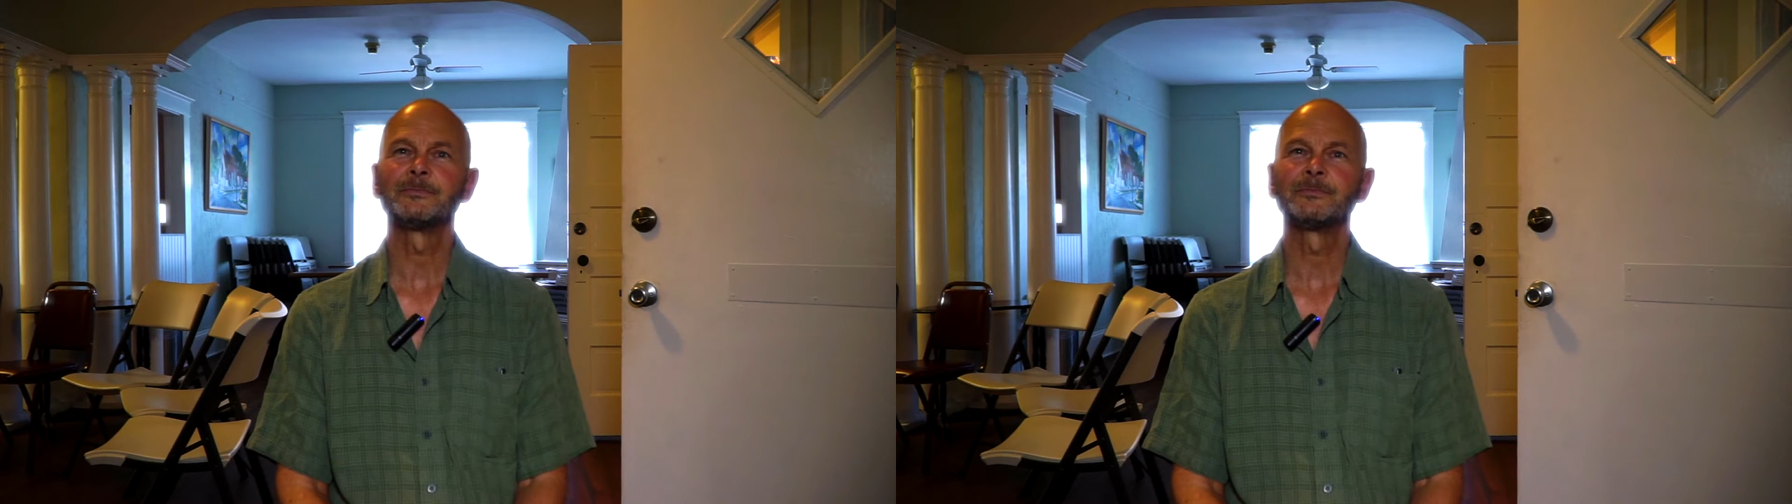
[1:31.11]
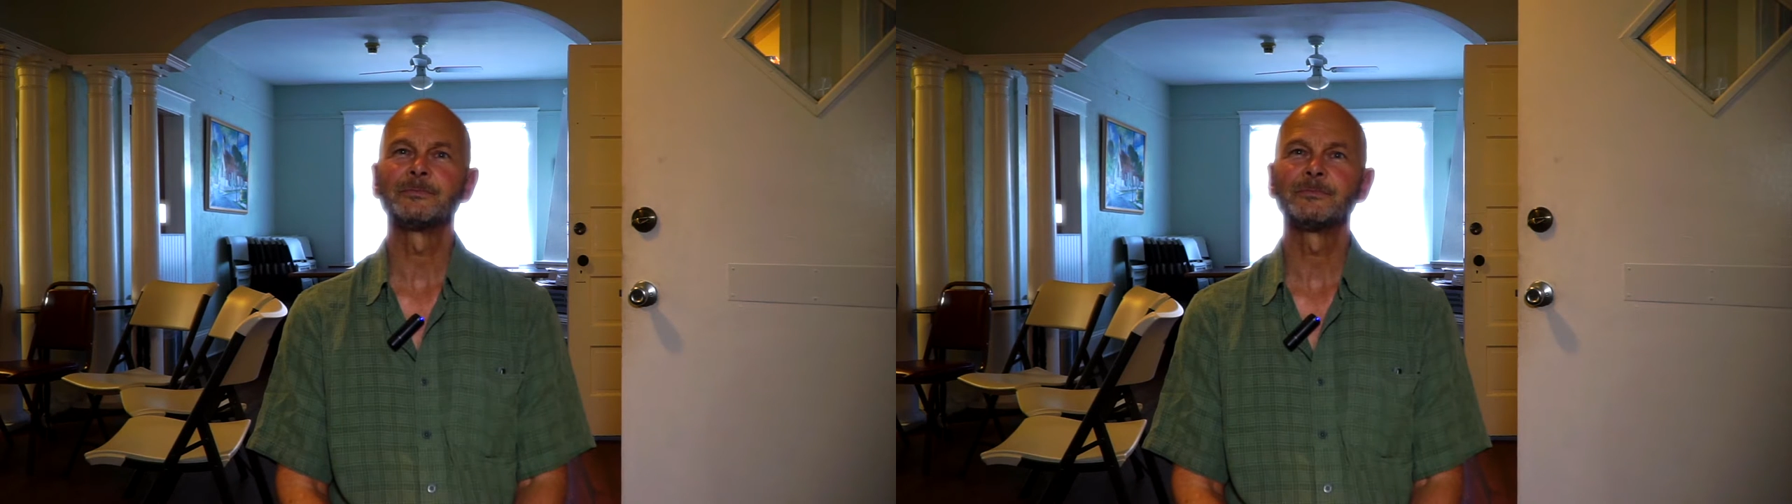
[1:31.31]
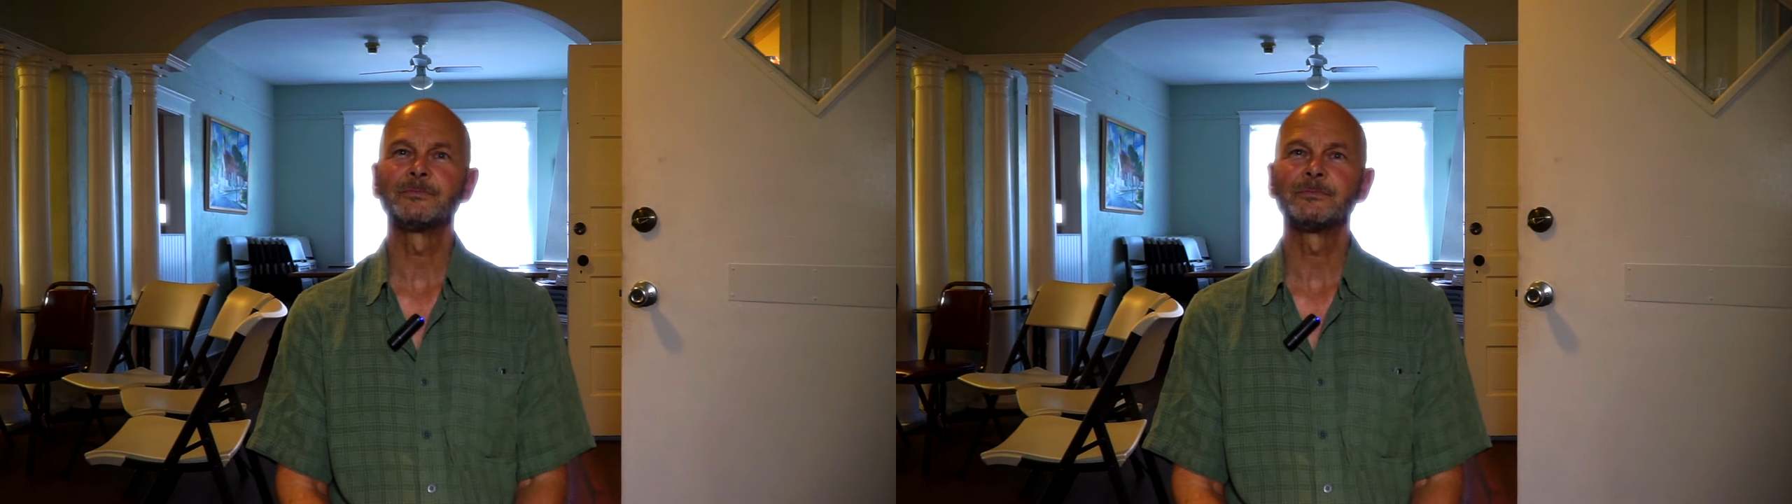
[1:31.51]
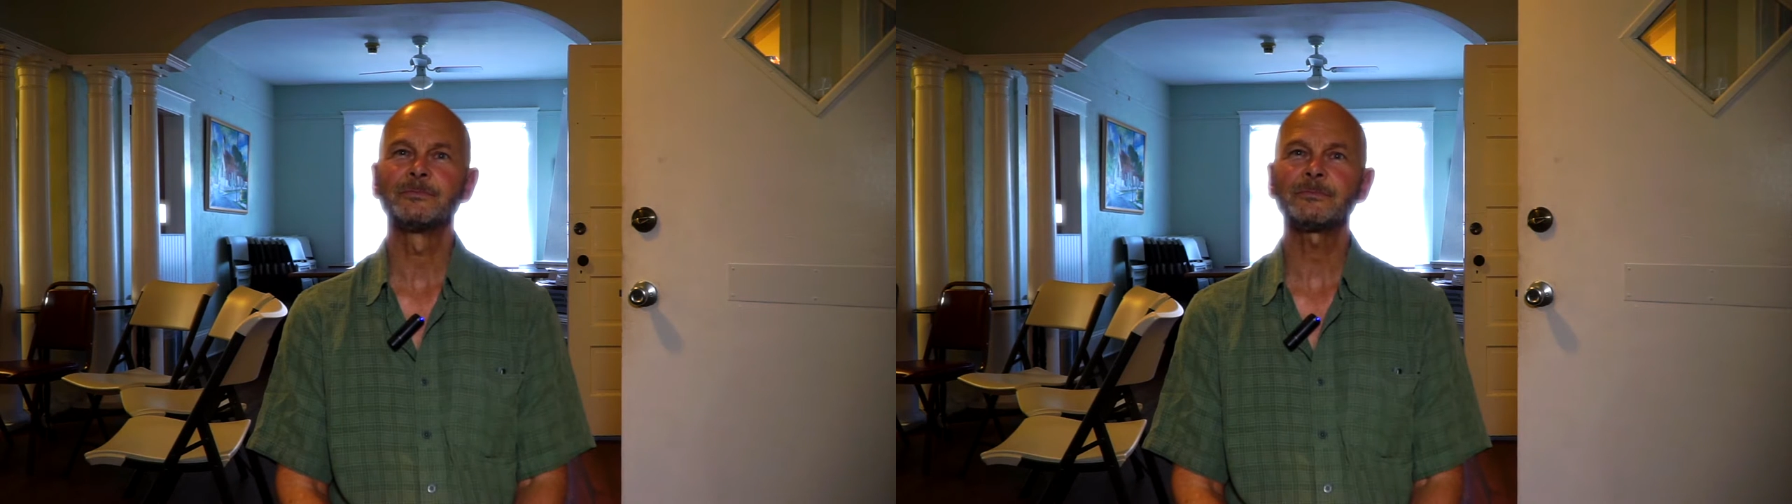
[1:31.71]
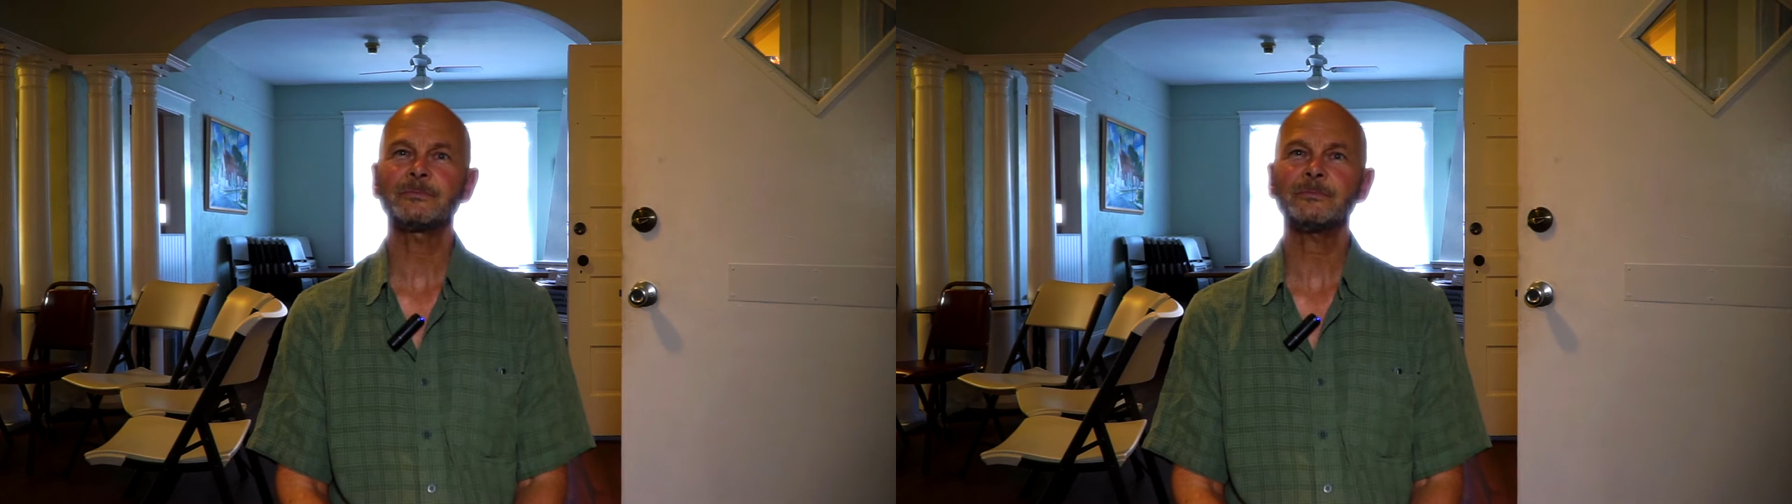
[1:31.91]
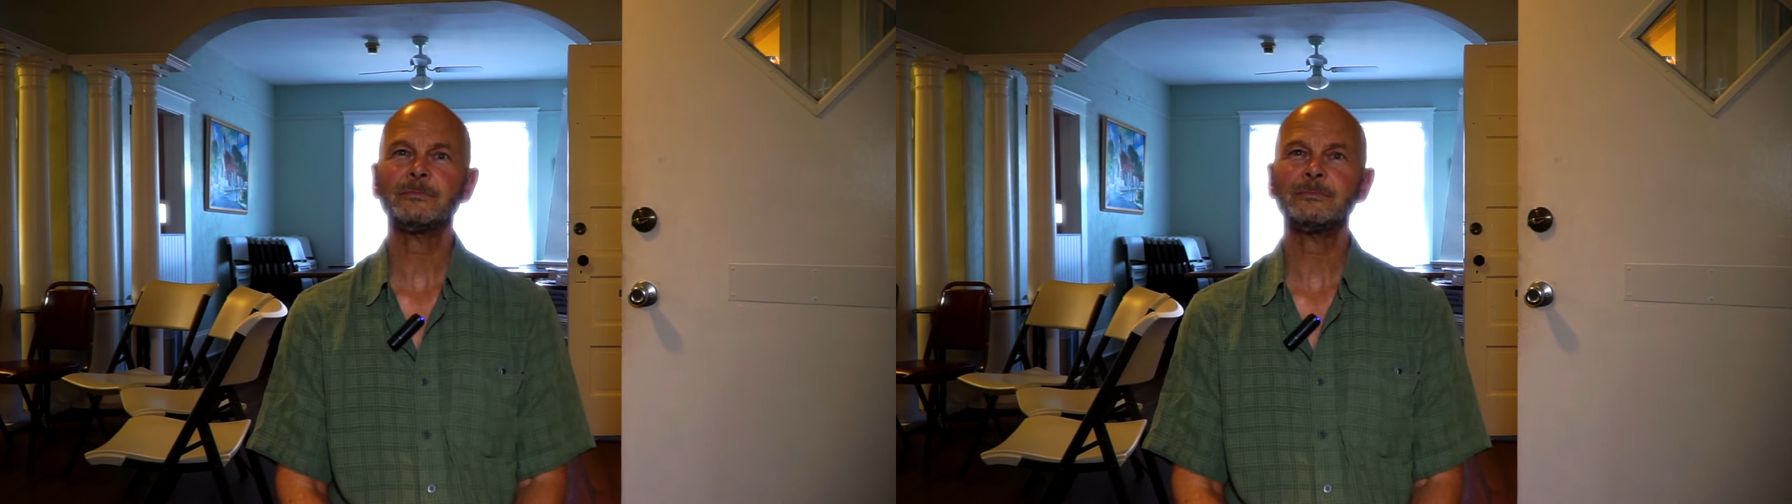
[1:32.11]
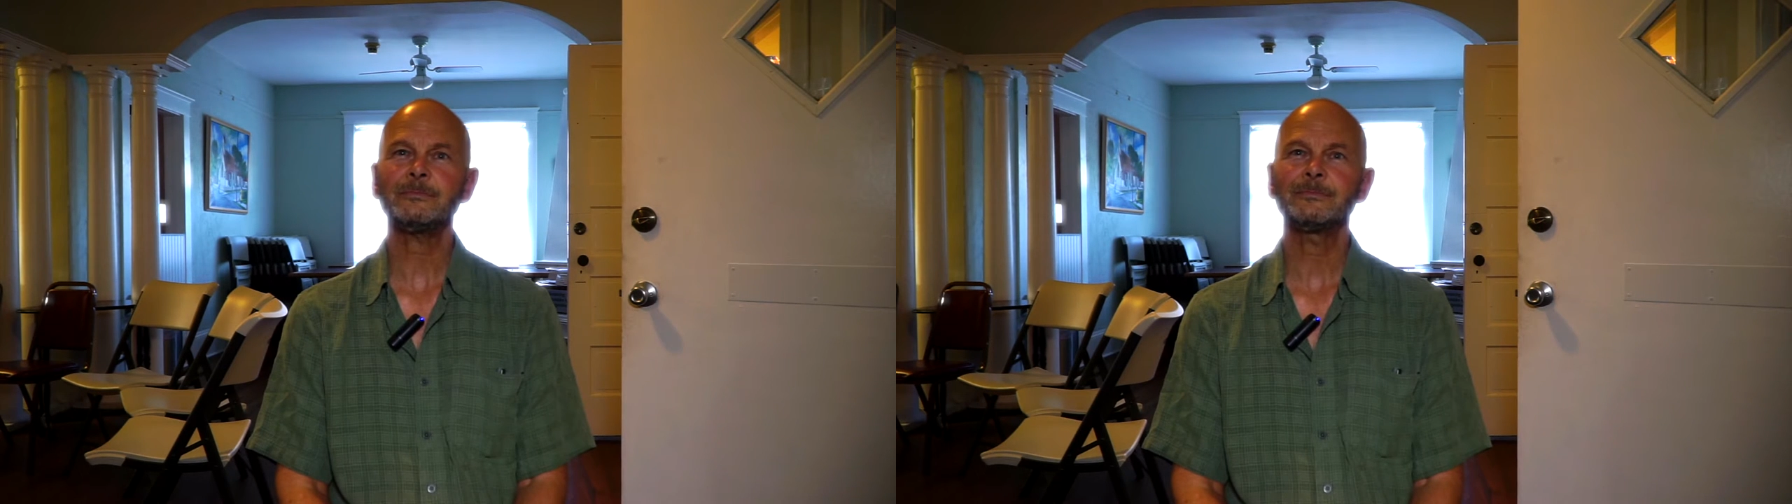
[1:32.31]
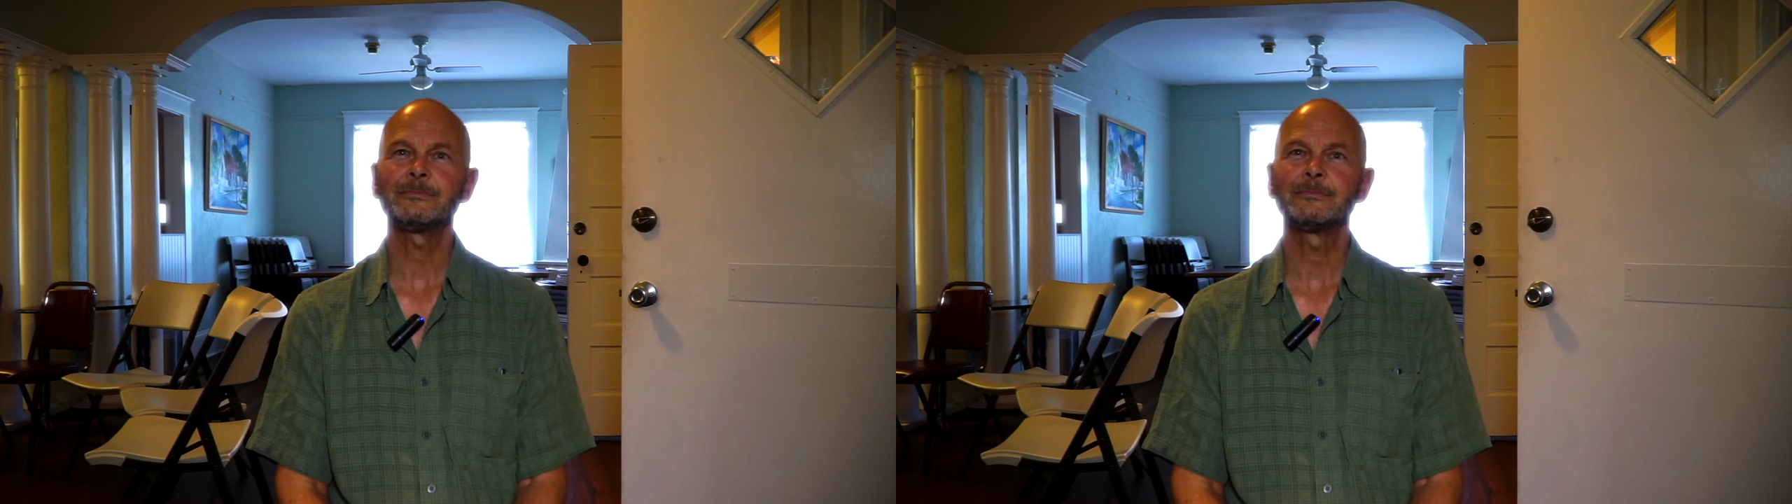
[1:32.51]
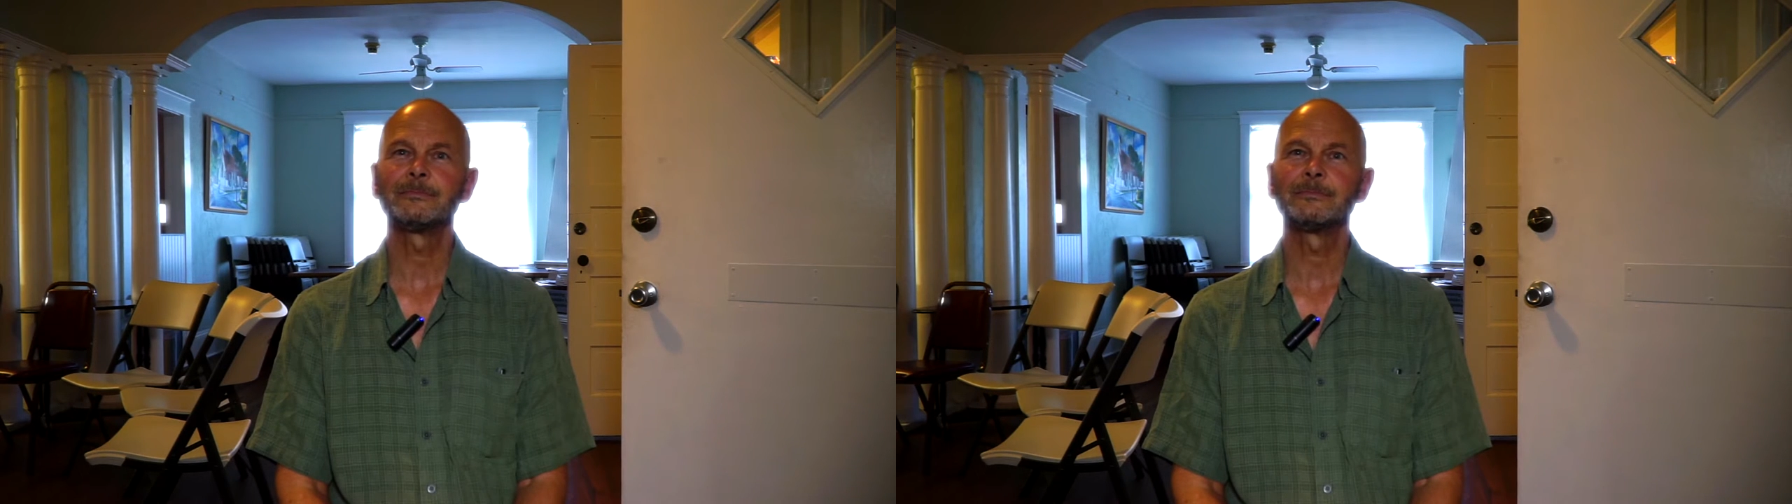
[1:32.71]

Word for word: would you hope an individual